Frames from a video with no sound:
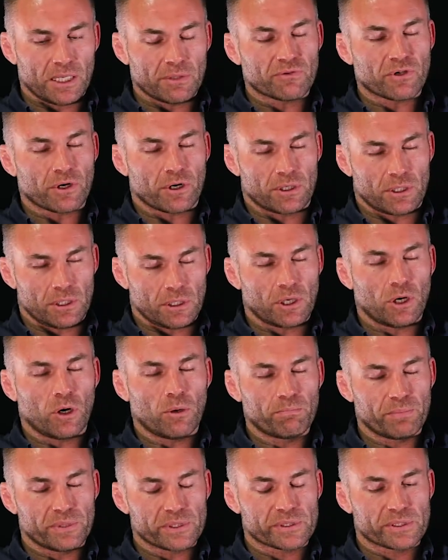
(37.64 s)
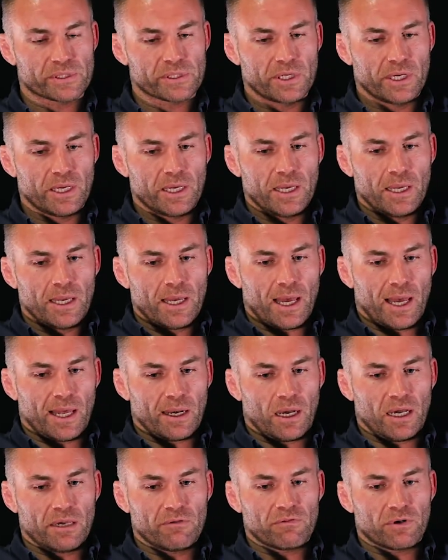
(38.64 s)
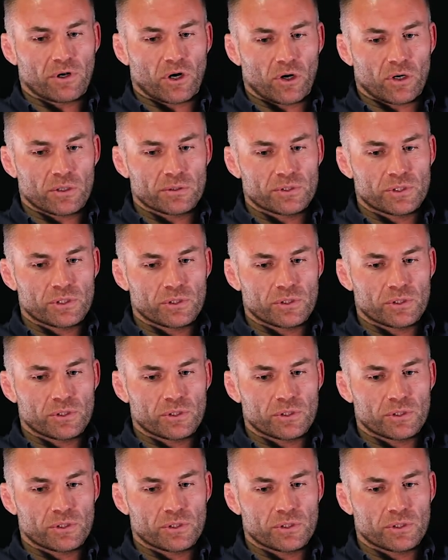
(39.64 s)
internal compass. And I've learned